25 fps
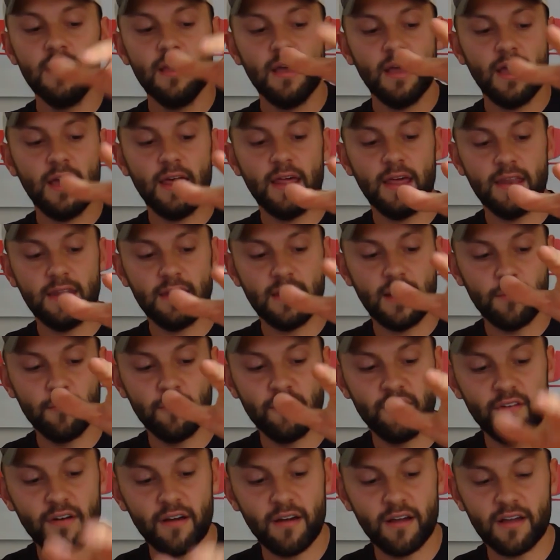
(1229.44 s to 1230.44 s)
and I'm
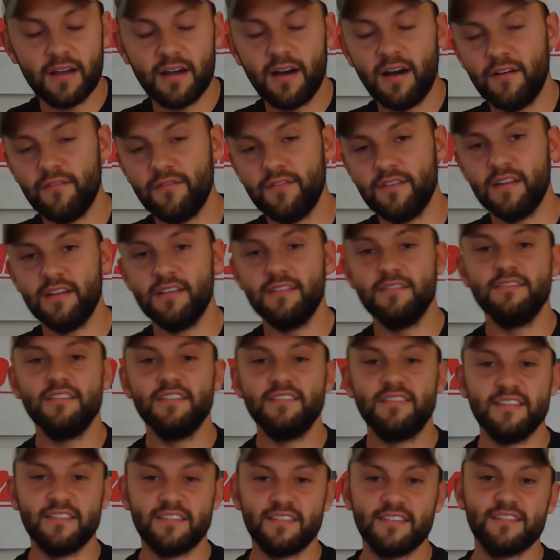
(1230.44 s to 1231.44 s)
very confident that
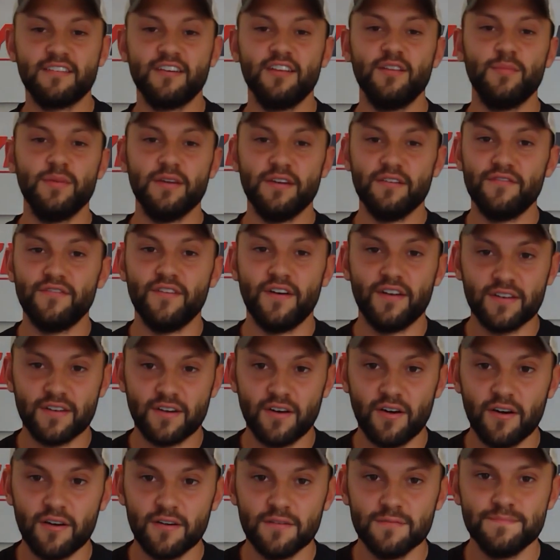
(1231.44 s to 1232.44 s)
this is going to be a fun
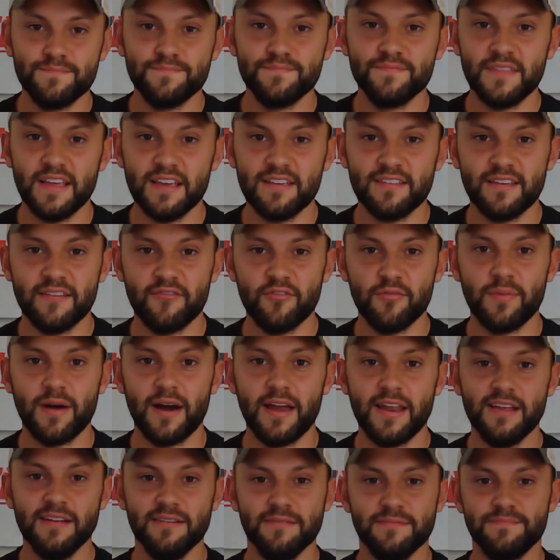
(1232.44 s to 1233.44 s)
car. Thanks, everybody.